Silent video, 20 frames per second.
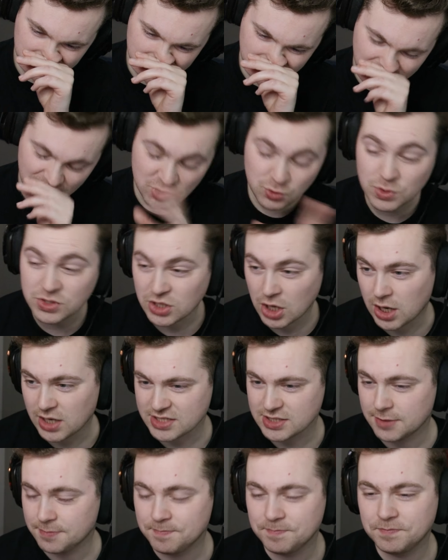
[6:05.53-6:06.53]
This was
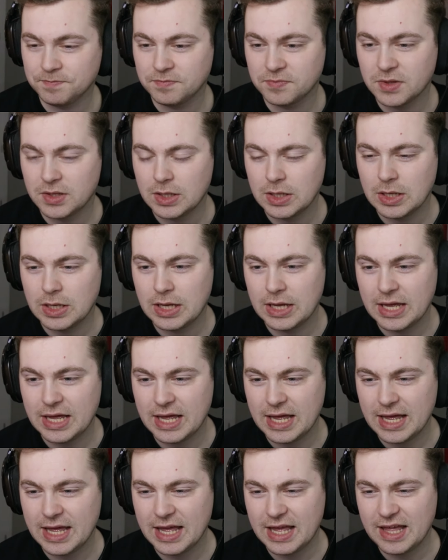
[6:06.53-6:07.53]
awesome.
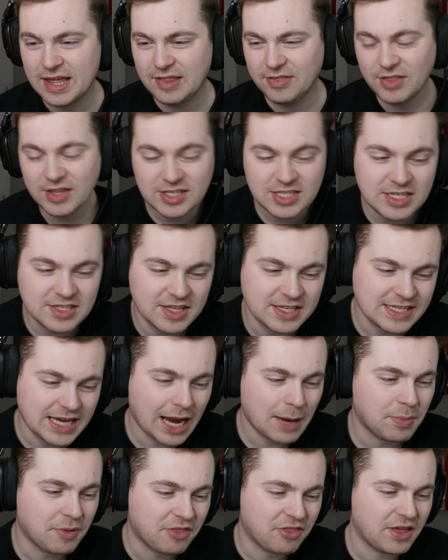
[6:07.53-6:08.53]
This is the
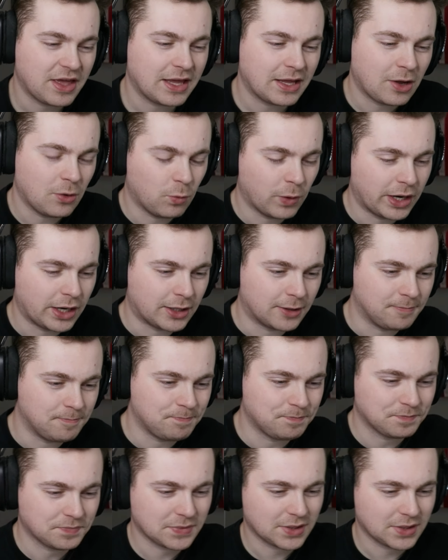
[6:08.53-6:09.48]
type of thing where